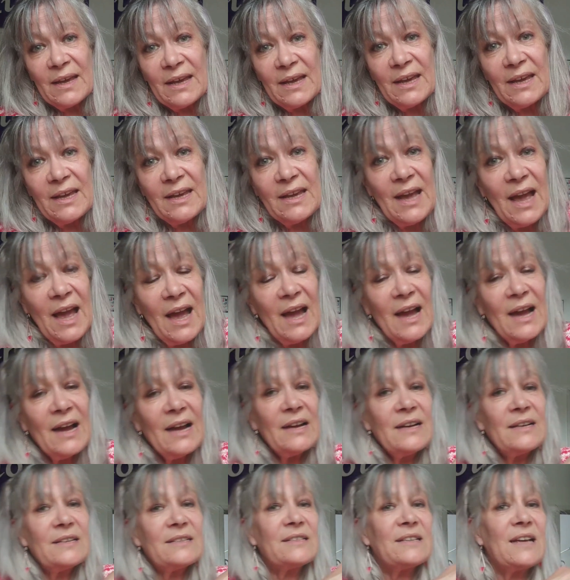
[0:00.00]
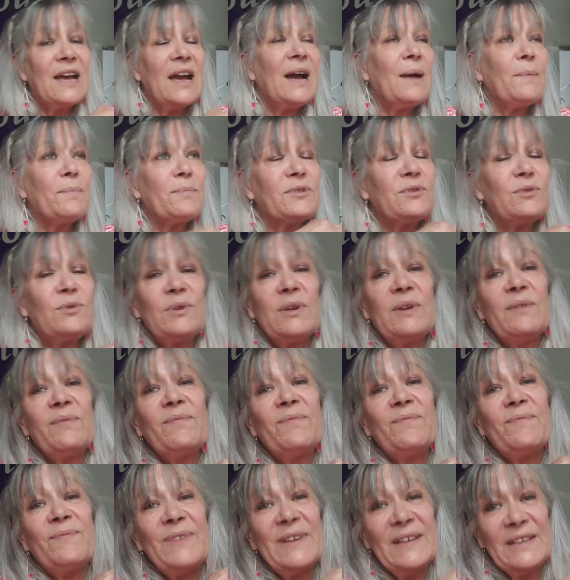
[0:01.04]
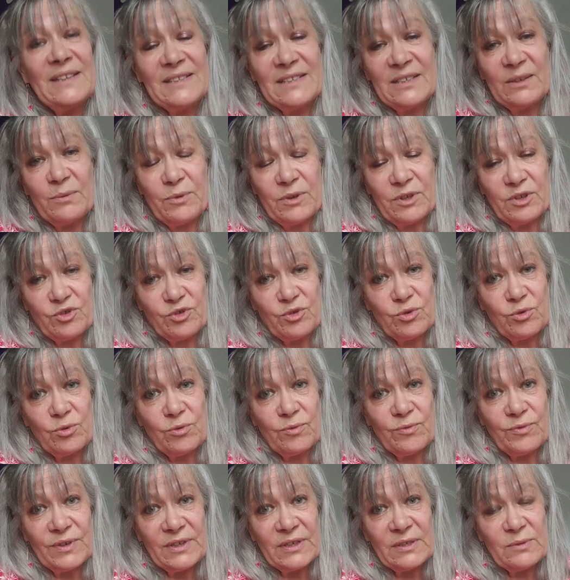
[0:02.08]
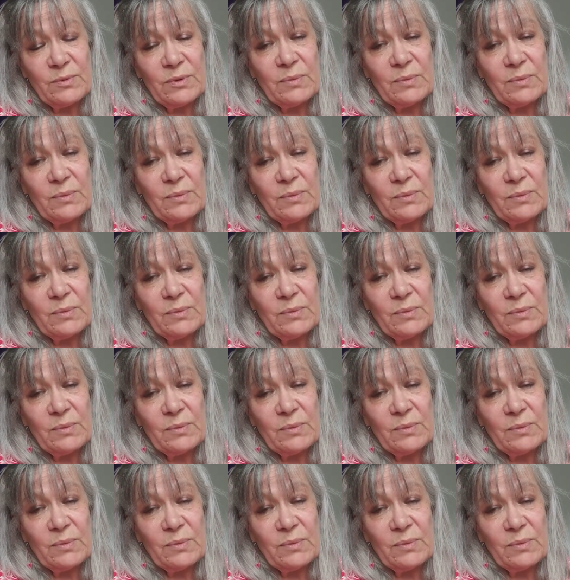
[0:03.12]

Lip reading: he has absolutely filled it with trophies,